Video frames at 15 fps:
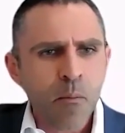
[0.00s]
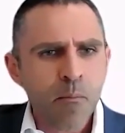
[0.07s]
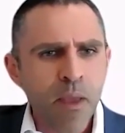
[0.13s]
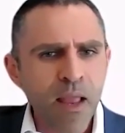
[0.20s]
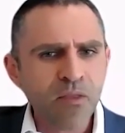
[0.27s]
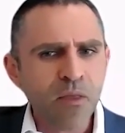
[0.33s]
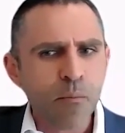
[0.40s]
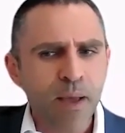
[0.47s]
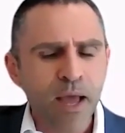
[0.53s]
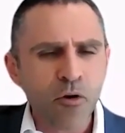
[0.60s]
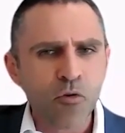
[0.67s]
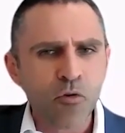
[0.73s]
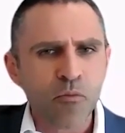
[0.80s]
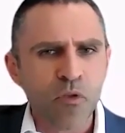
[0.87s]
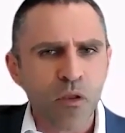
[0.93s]
Make the
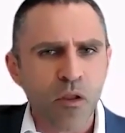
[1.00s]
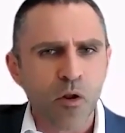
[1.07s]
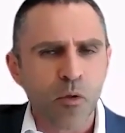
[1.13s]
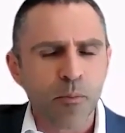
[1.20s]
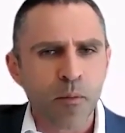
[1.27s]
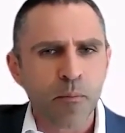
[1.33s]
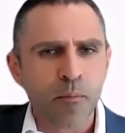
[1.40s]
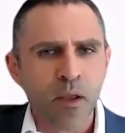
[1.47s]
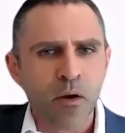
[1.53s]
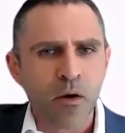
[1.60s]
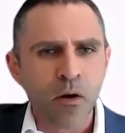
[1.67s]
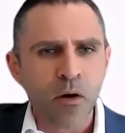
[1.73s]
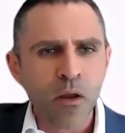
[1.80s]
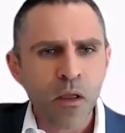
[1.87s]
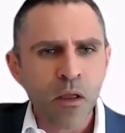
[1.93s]
bedrooms a little bit
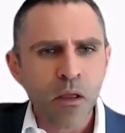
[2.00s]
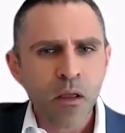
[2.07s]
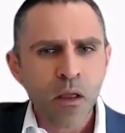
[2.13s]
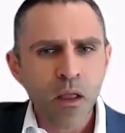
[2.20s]
bigger.